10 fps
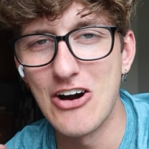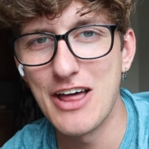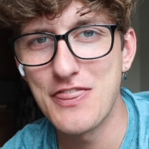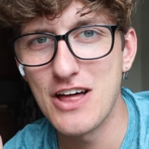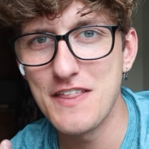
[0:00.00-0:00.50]

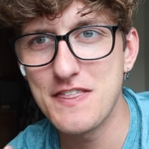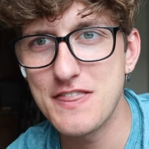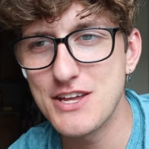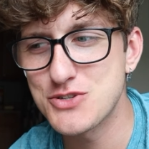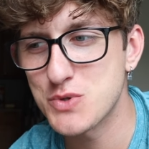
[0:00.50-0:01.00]
I thought
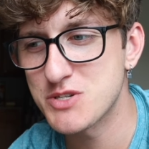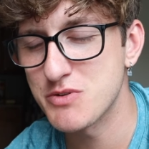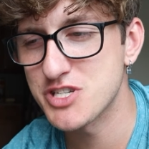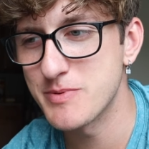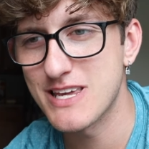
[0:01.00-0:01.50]
these were
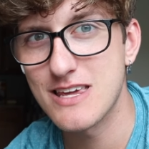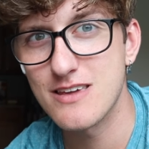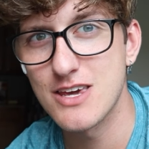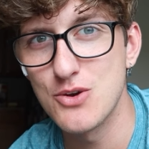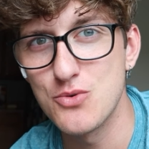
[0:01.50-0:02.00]
supposed to be
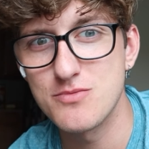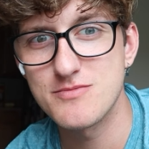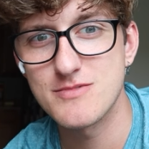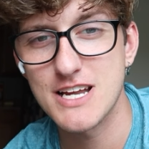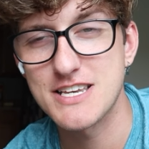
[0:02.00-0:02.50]
cute
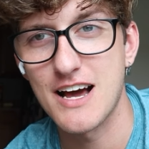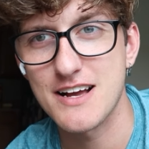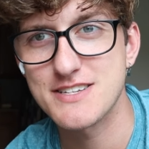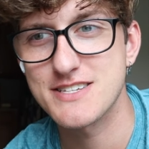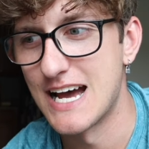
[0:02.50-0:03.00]

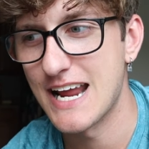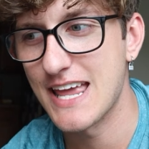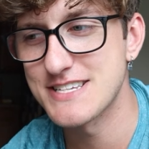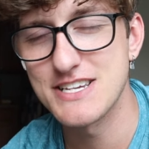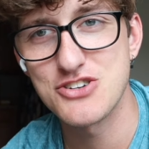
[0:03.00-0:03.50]
TikToks. I
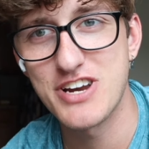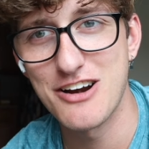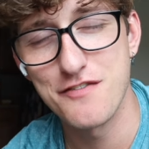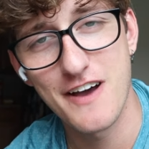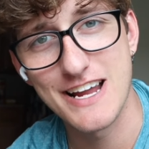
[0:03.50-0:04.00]
guess these are
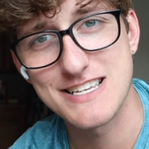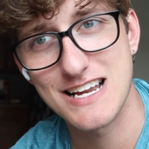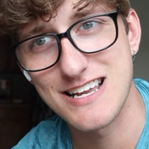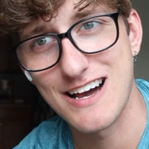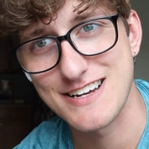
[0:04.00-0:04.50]
terrifying
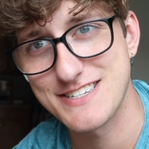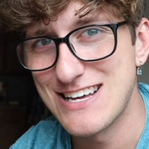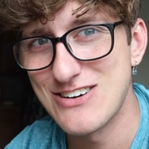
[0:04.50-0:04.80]
TikToks.